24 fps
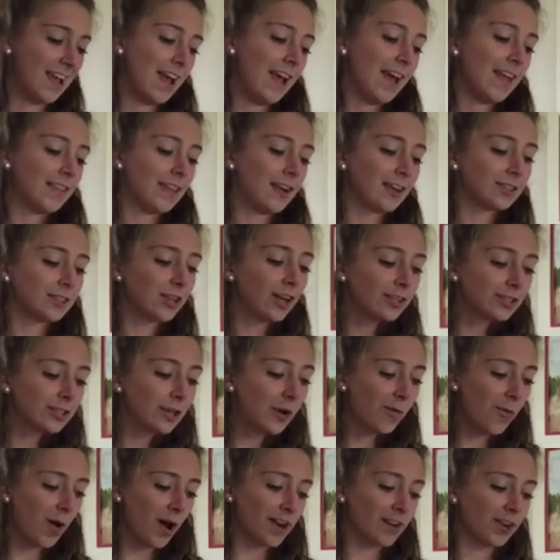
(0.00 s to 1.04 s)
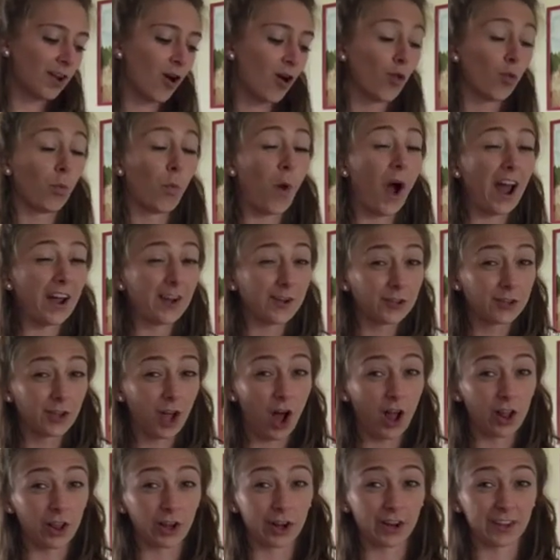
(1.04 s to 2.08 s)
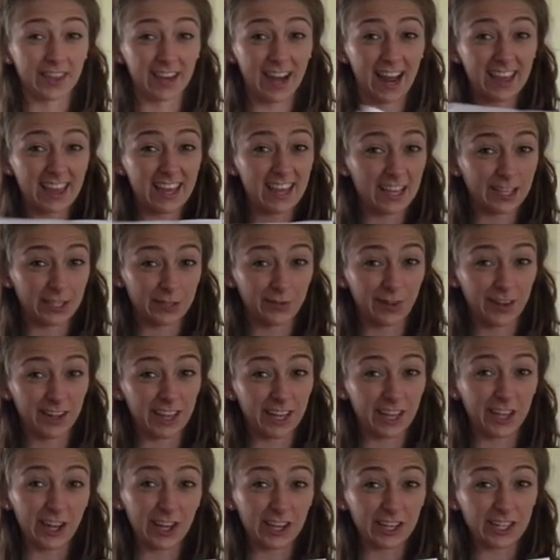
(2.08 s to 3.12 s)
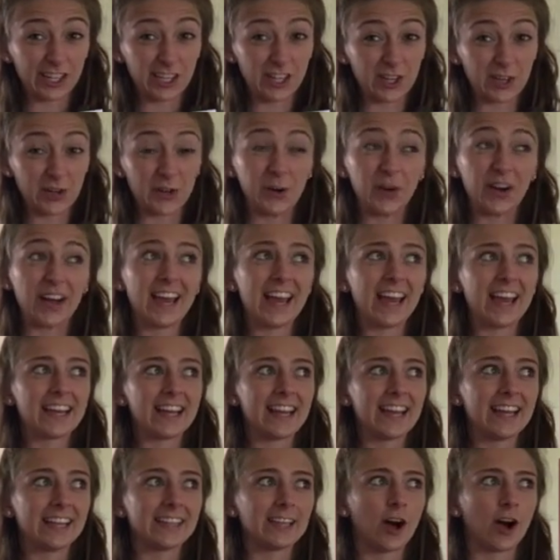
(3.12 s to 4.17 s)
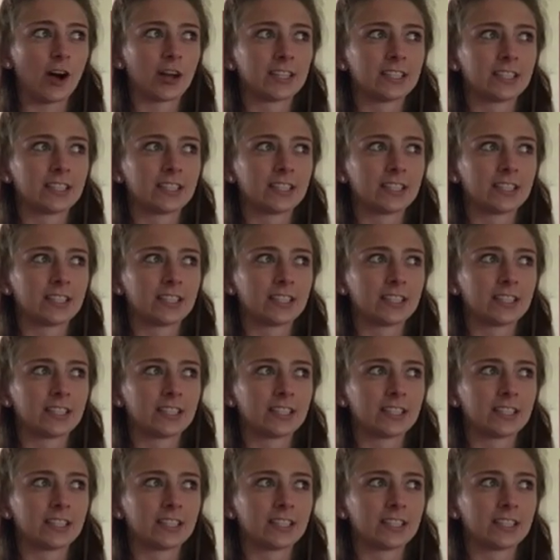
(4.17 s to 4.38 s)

There's also one called Wild Color that I think is really good too, and it